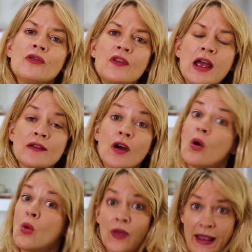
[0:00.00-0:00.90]
the flavour,
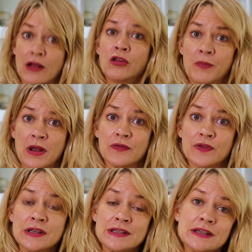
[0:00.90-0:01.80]
all the health
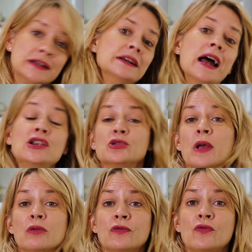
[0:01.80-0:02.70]
benefits, and you'll be
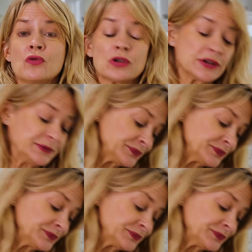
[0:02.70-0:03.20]
able to afford it.